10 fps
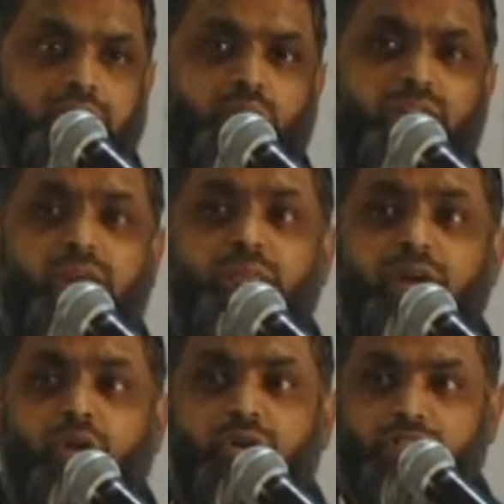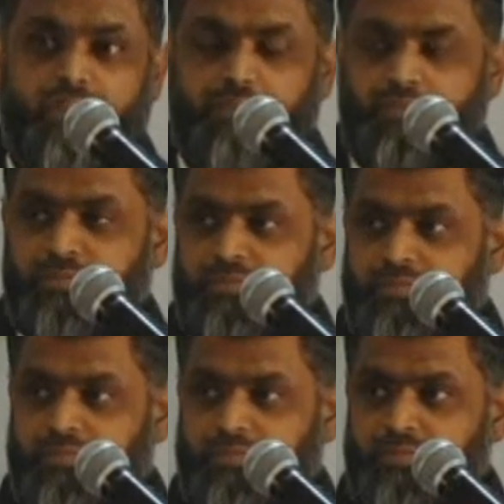within a minority.
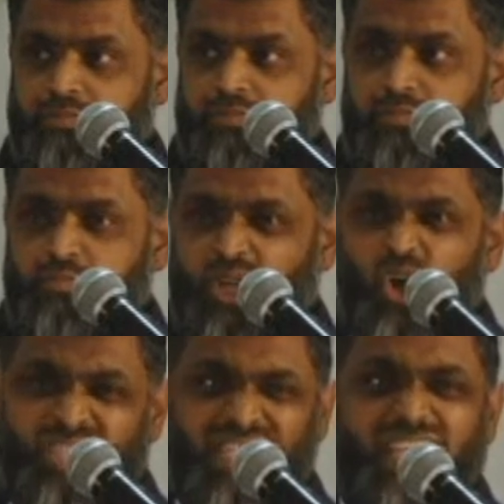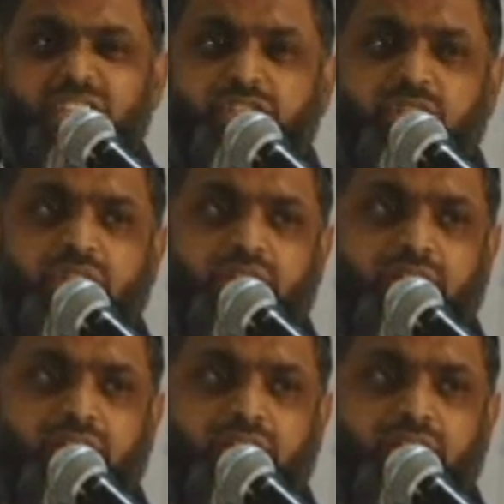Because essentially,